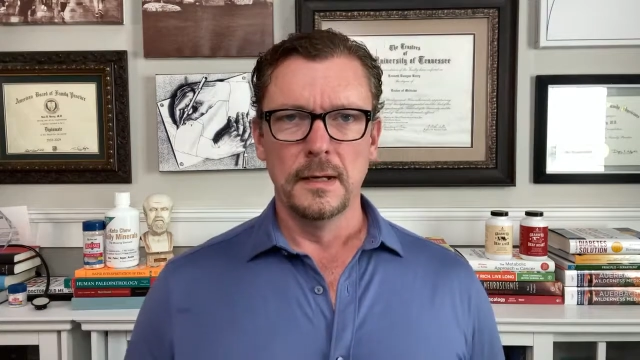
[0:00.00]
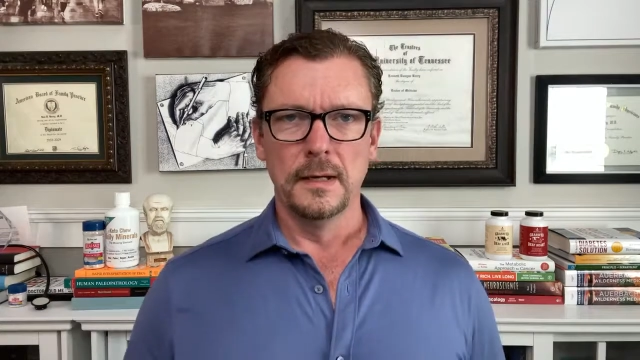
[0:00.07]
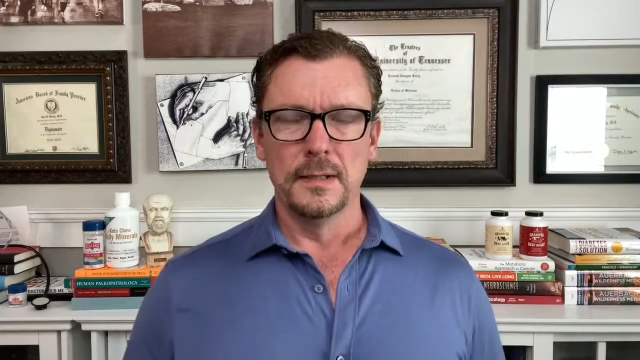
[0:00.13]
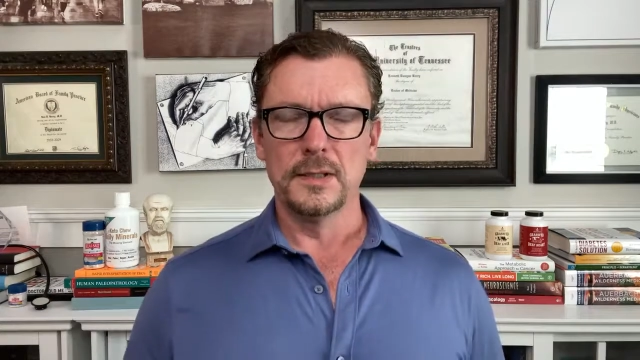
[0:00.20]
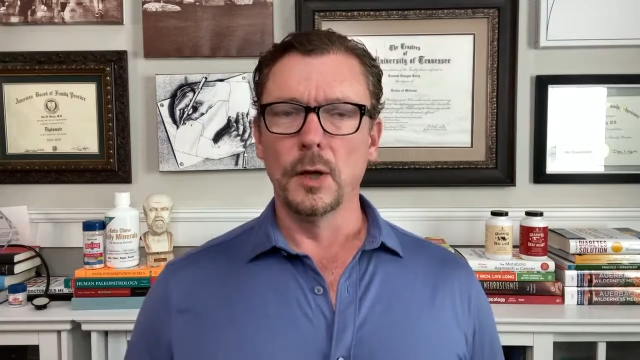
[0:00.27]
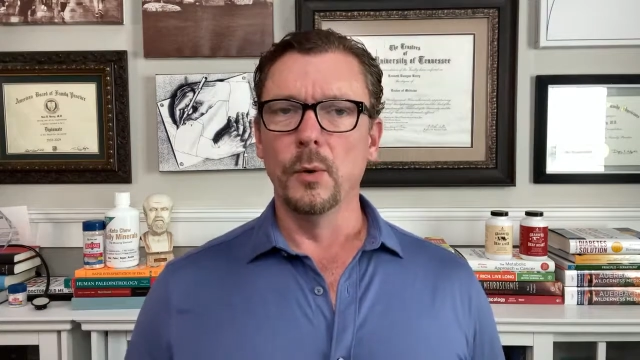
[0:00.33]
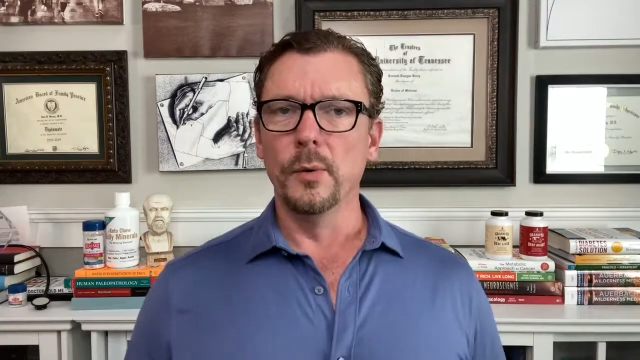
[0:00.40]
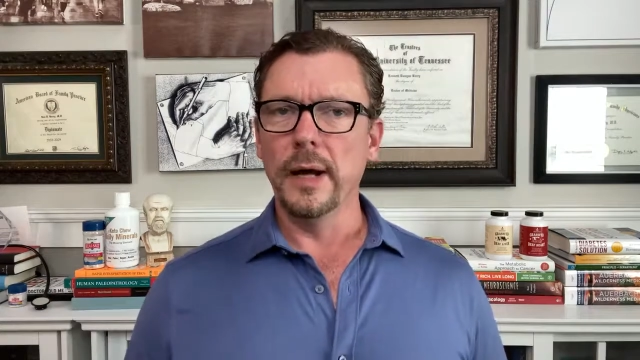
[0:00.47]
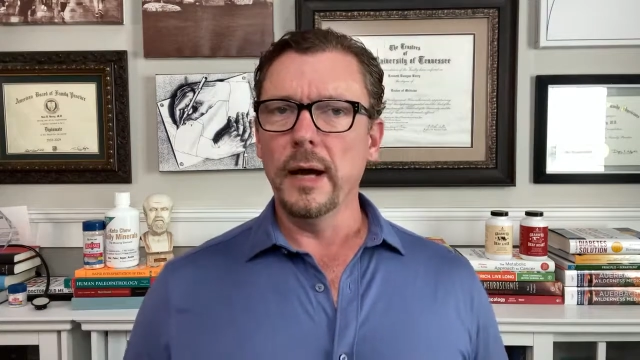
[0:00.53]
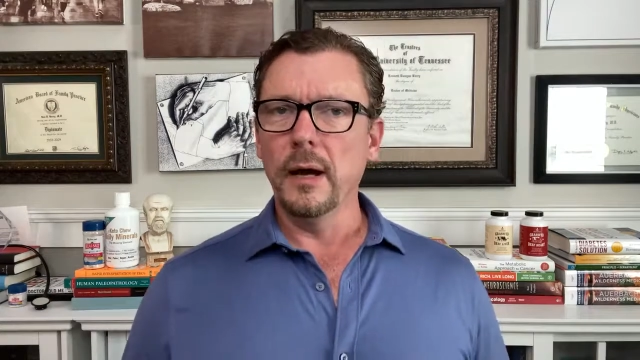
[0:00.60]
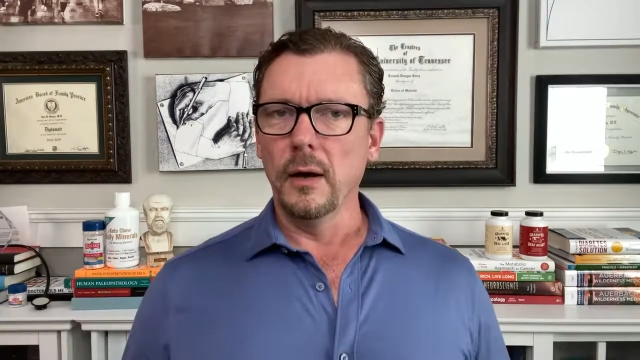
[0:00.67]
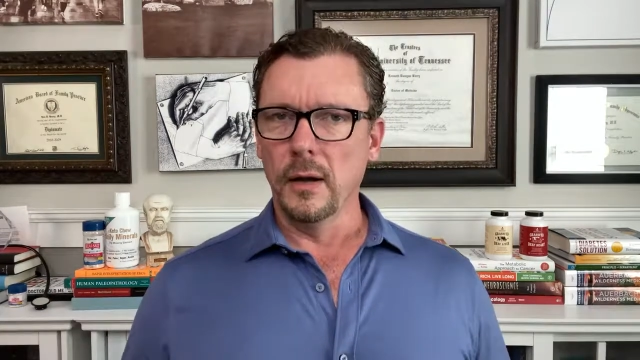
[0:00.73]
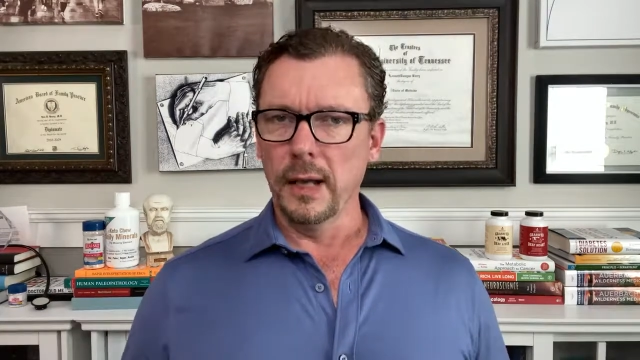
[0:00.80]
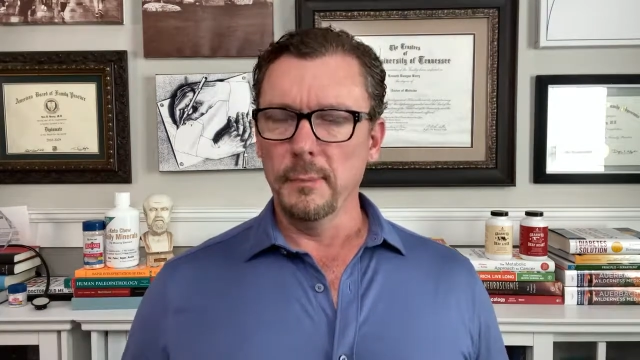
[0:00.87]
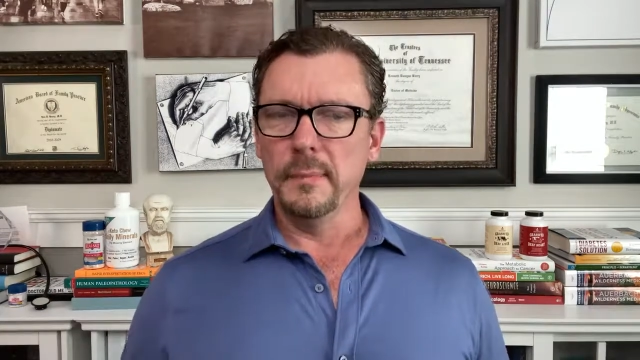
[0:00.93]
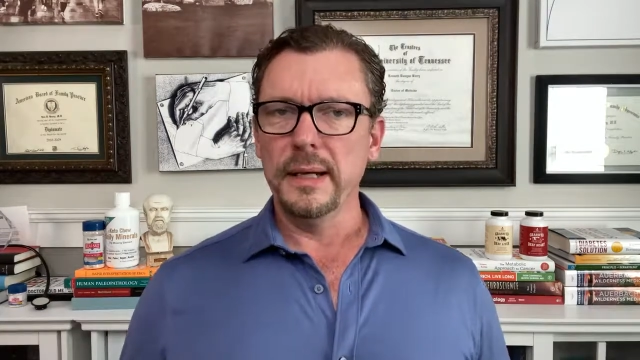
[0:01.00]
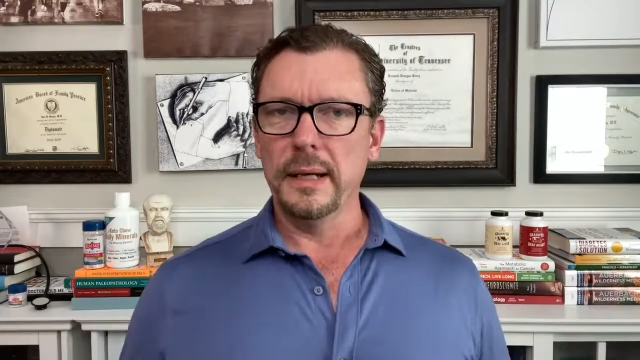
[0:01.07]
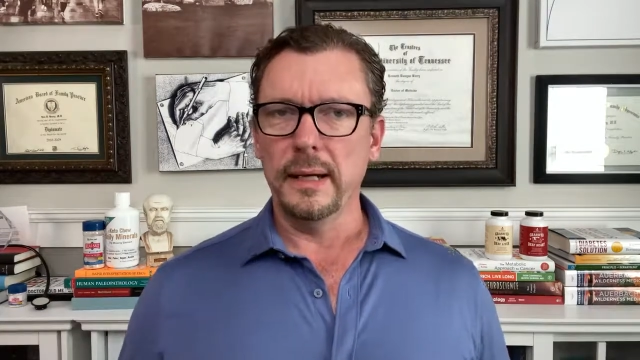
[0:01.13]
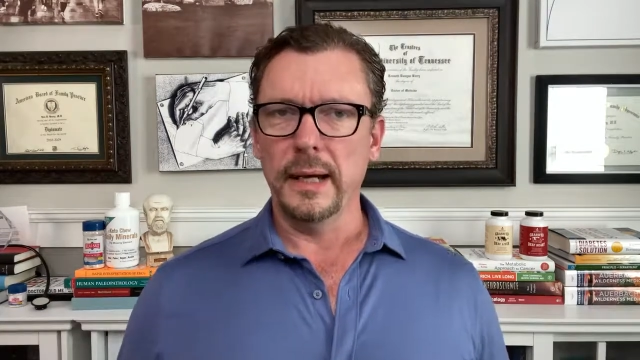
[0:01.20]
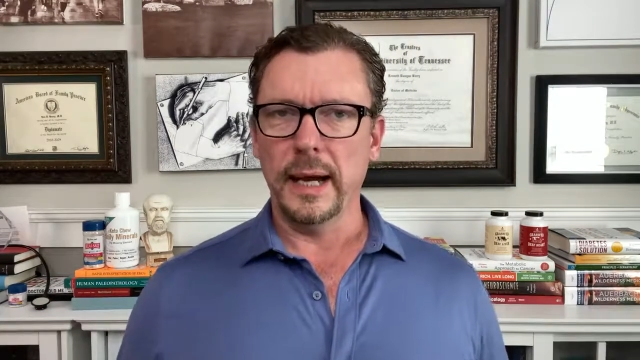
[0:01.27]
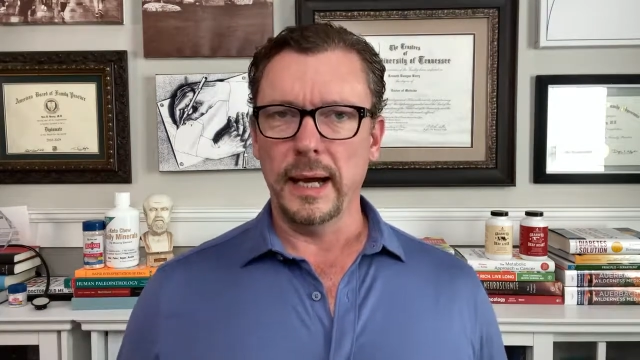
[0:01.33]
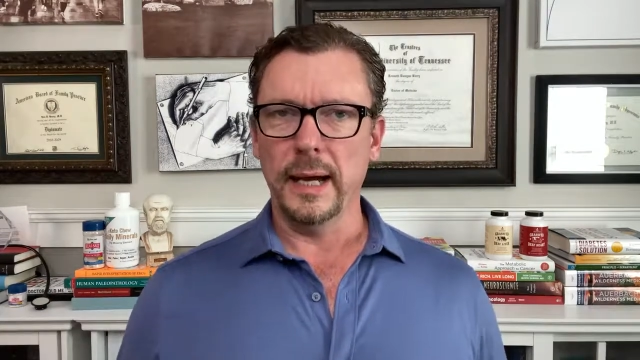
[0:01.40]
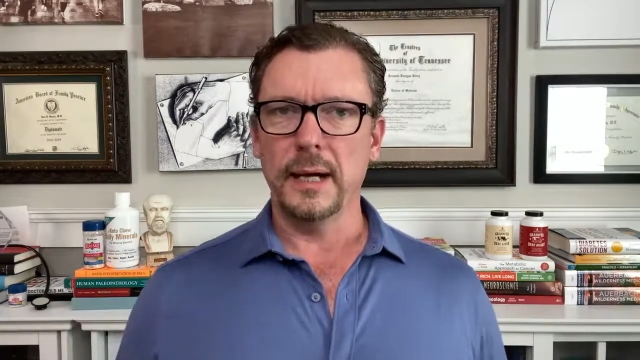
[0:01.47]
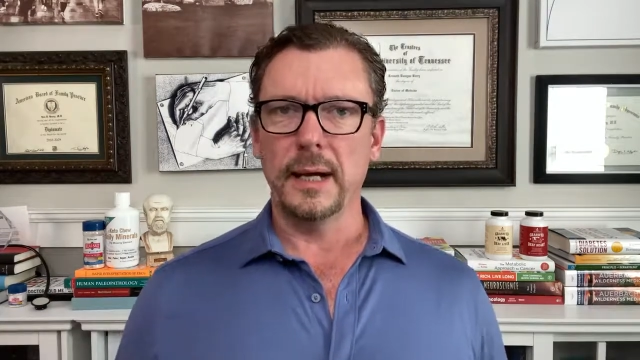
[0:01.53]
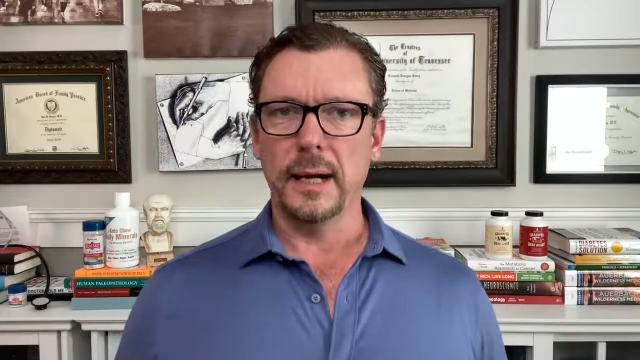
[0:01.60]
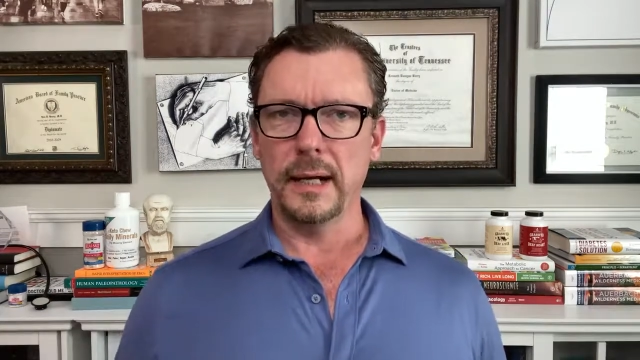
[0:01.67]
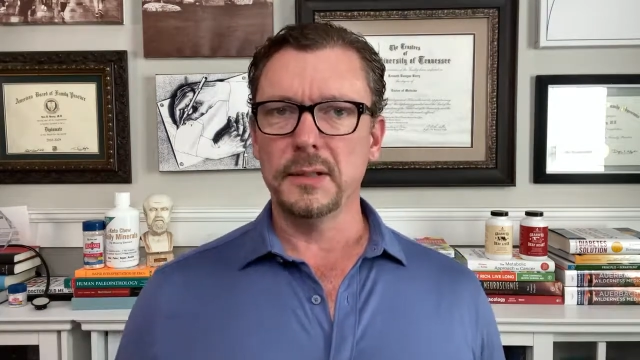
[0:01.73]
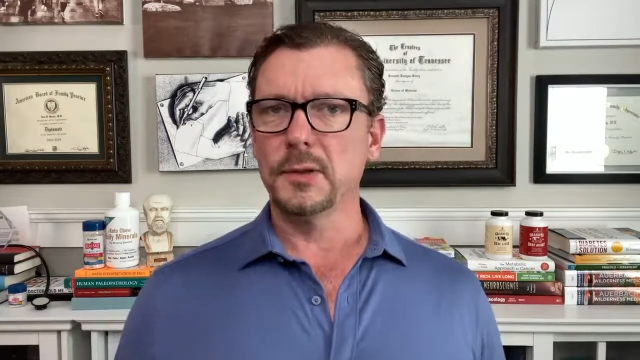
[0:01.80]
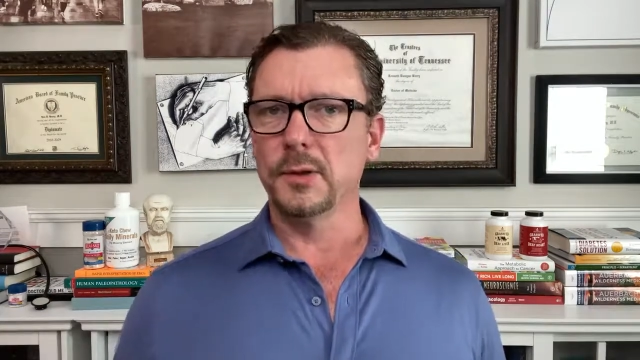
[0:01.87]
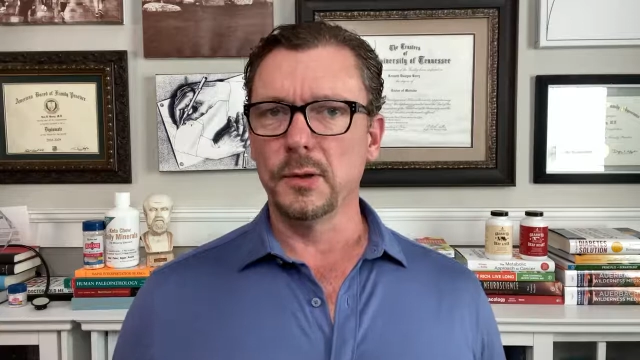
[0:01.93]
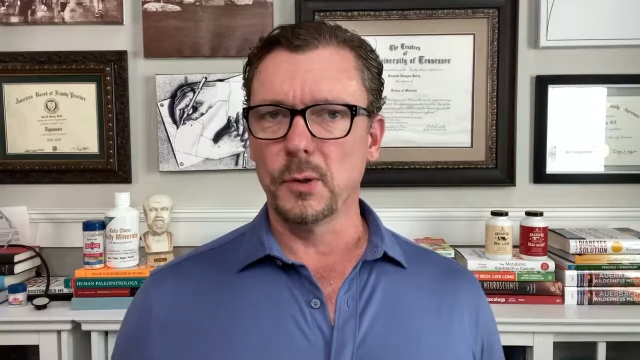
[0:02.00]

So now let me answer the